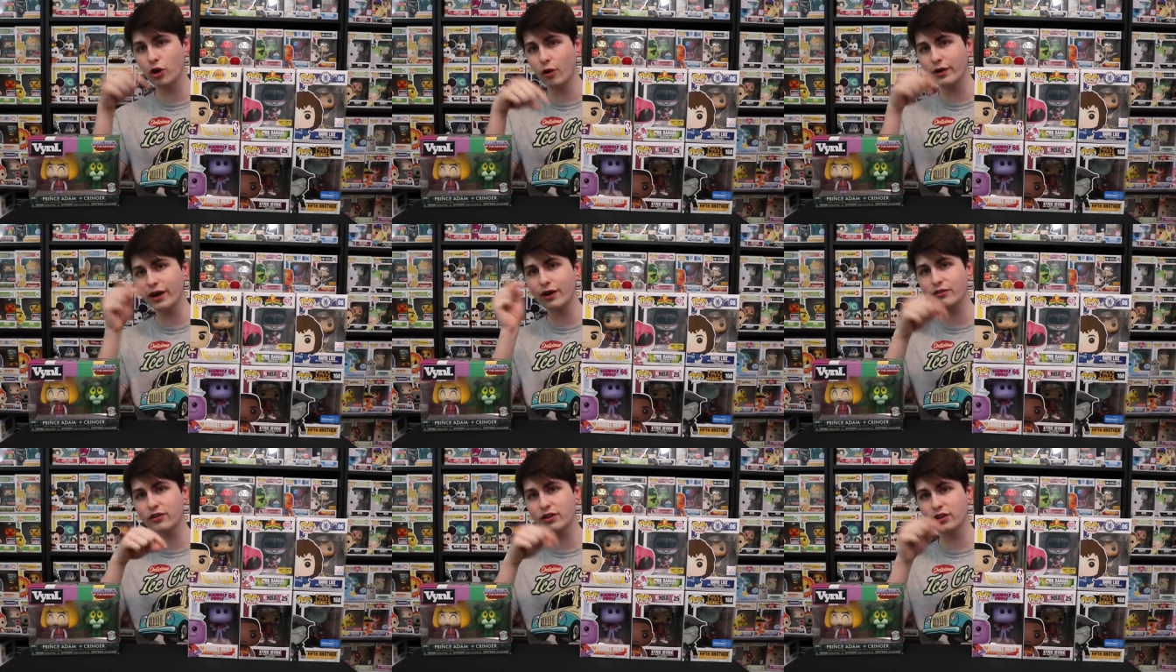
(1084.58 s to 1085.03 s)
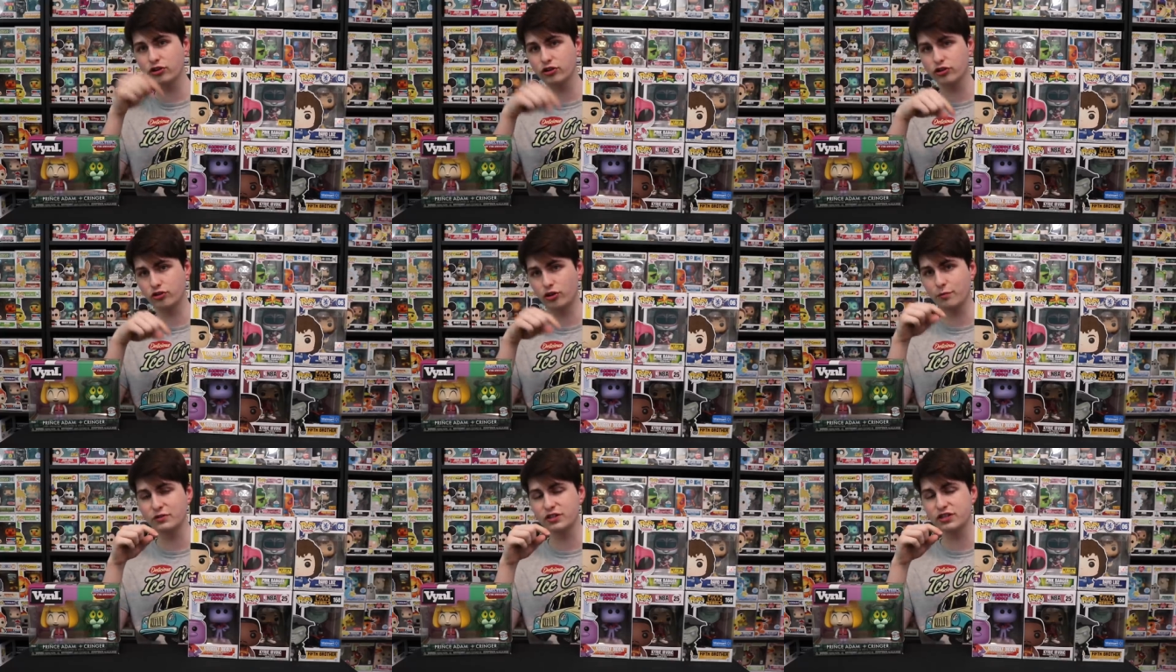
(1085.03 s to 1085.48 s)
go down to the
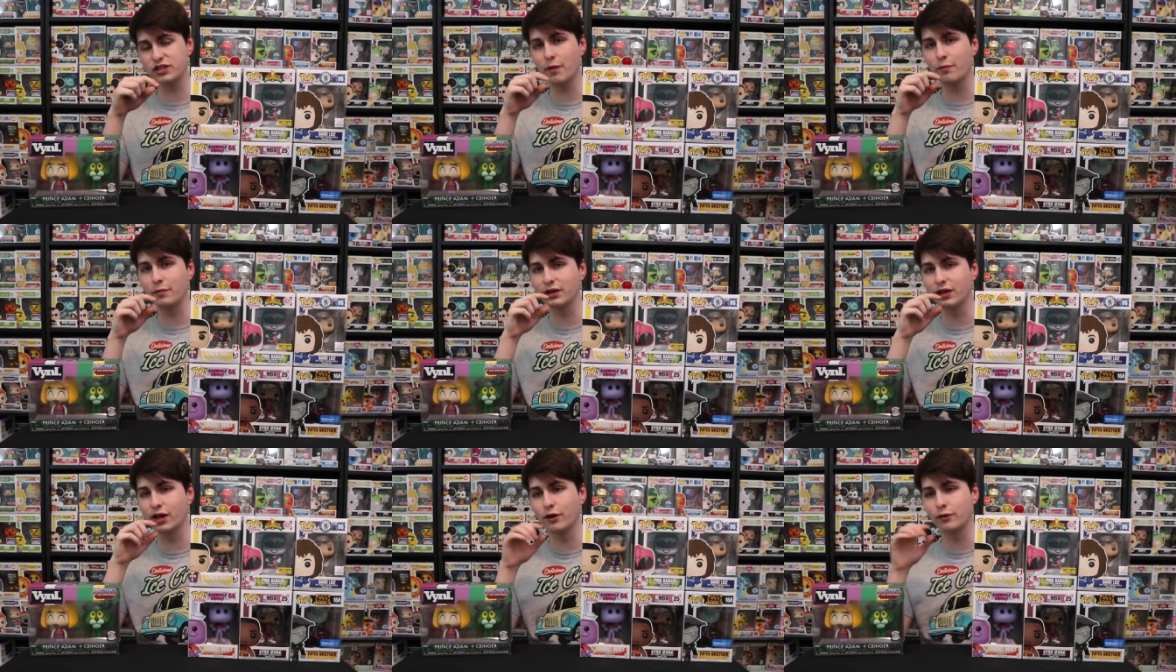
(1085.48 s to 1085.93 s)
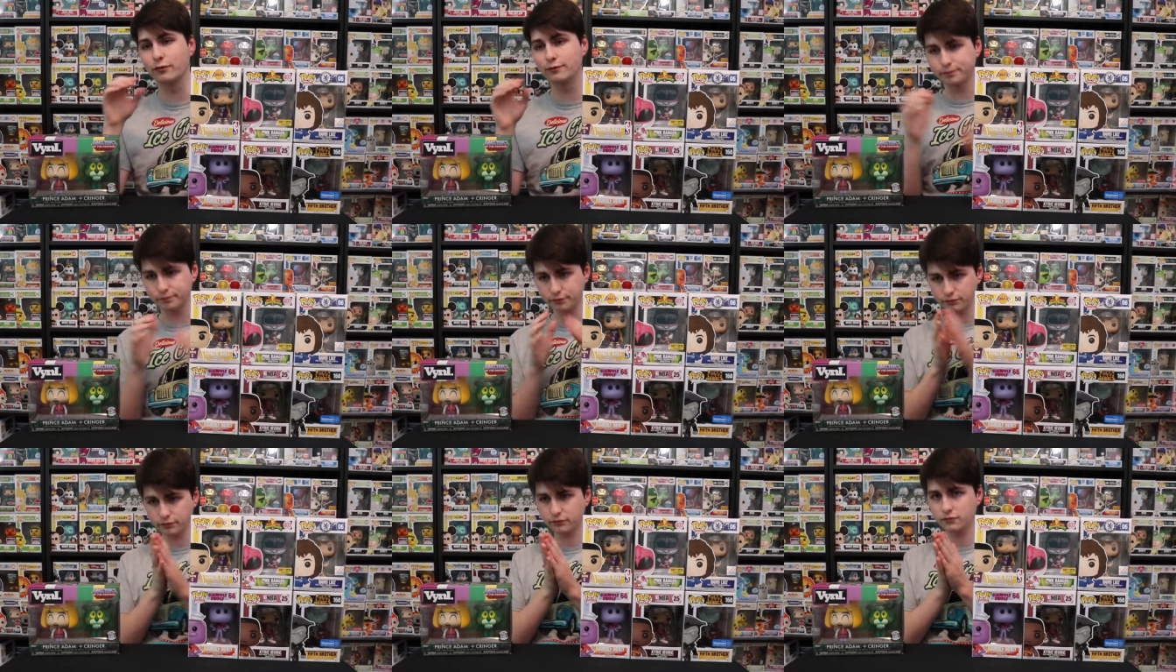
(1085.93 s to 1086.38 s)
description down below,
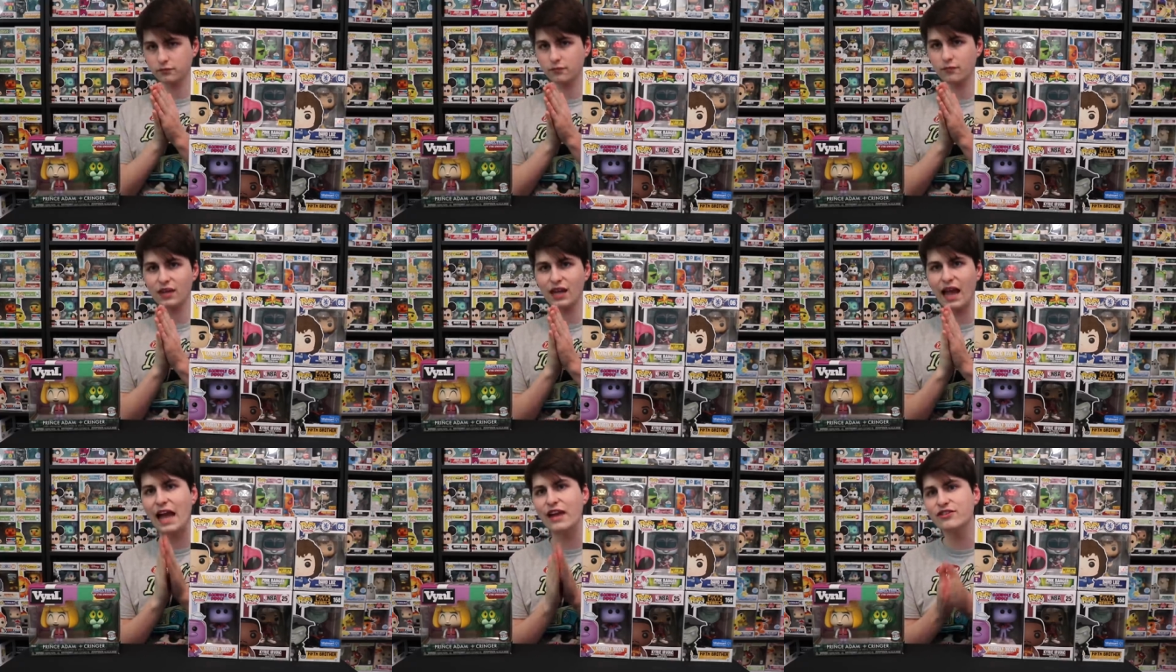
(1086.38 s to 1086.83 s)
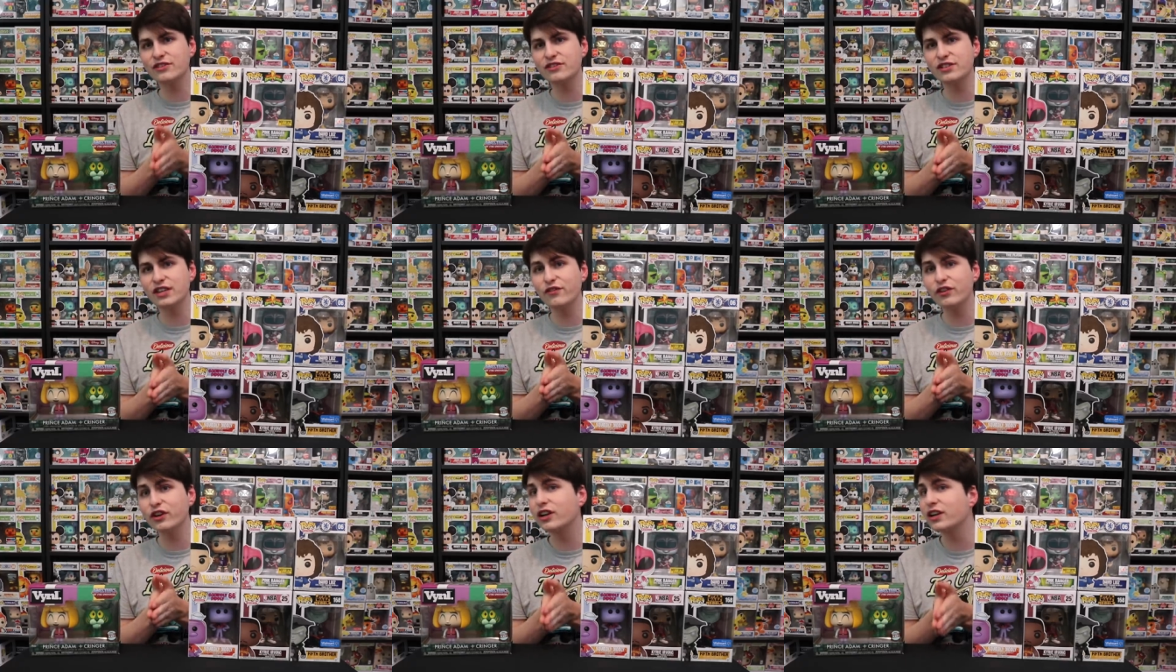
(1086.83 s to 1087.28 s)
and
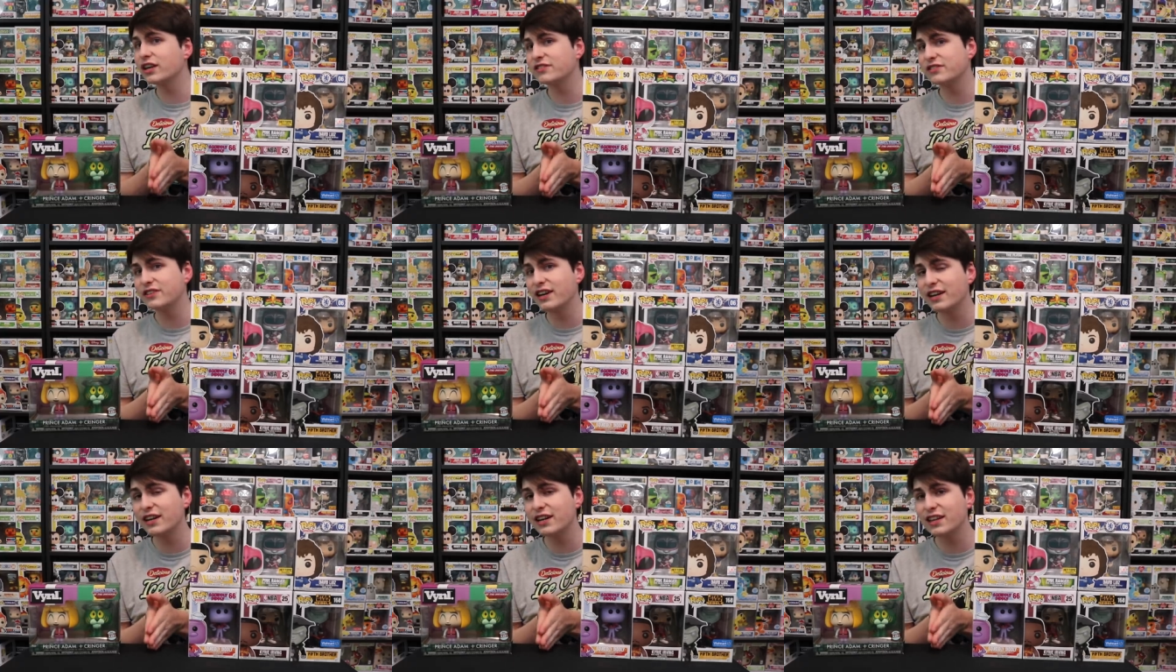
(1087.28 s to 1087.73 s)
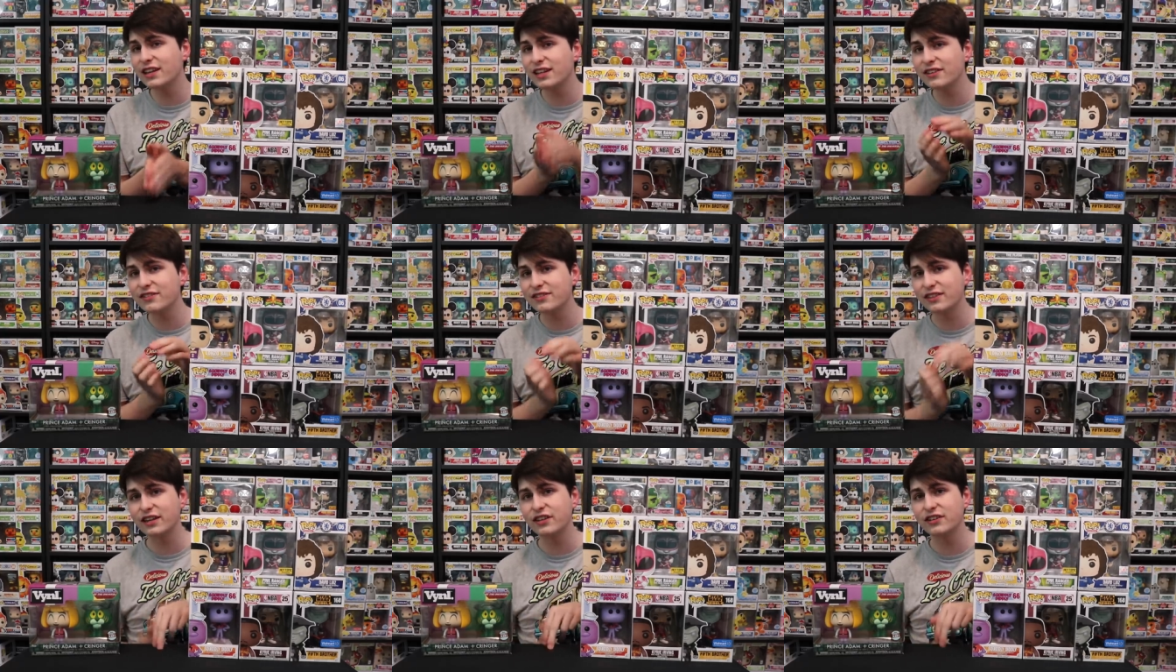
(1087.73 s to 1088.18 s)
just, if you're going to send
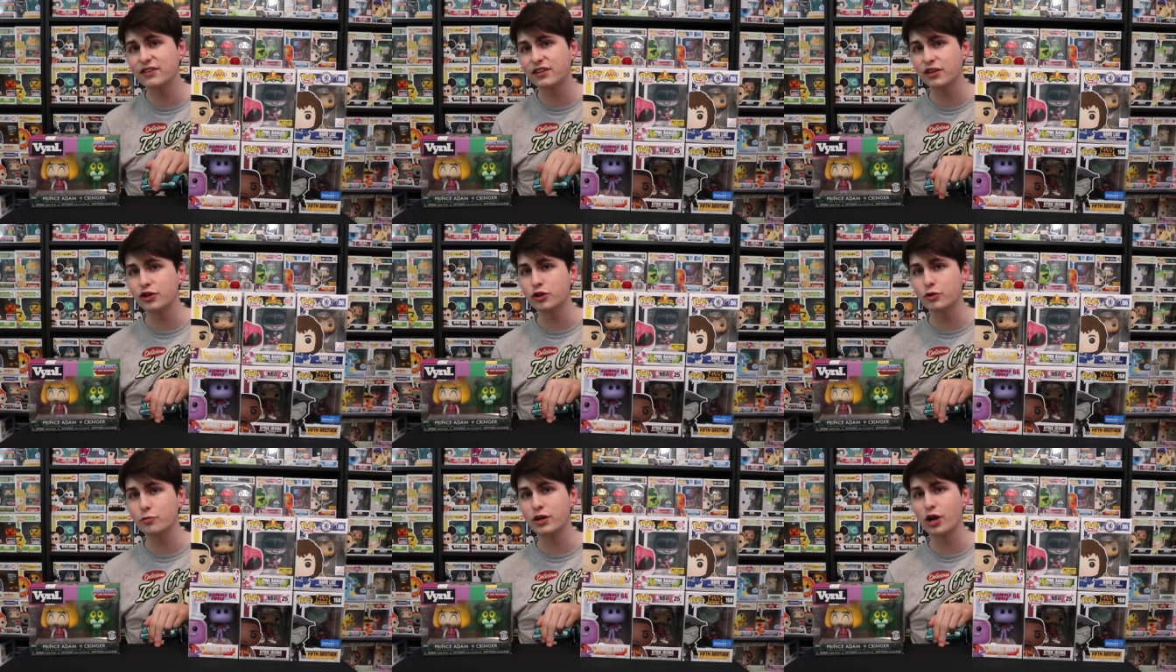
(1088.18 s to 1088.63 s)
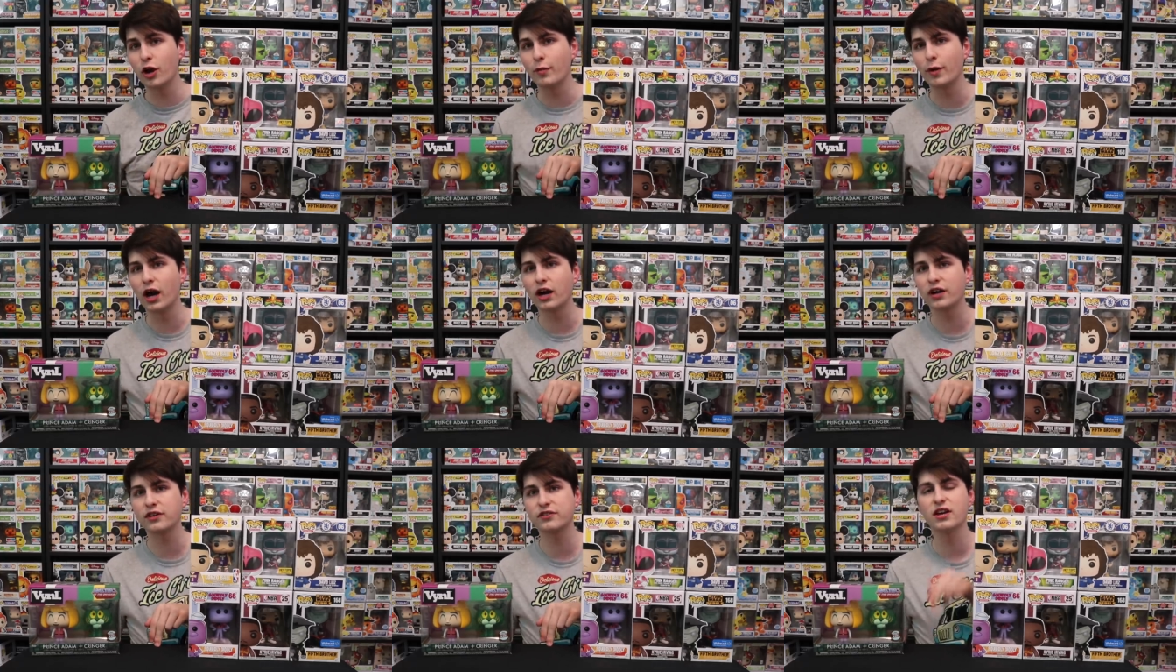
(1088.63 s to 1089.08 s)
anything, send it to the new P.O.
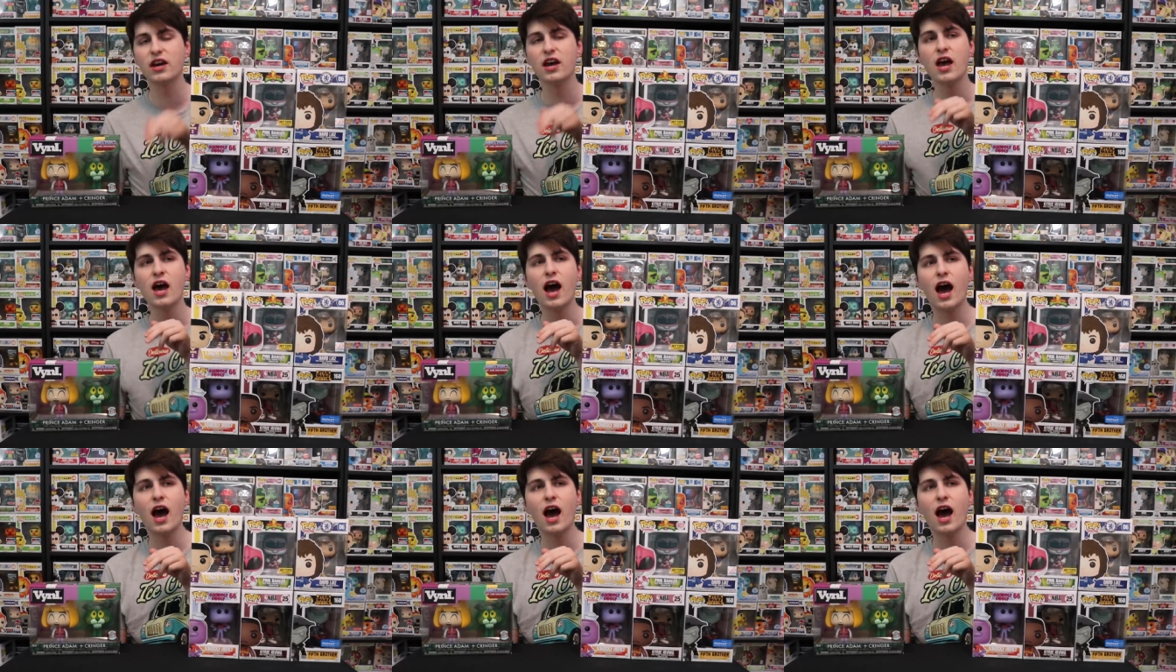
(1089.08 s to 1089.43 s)
box.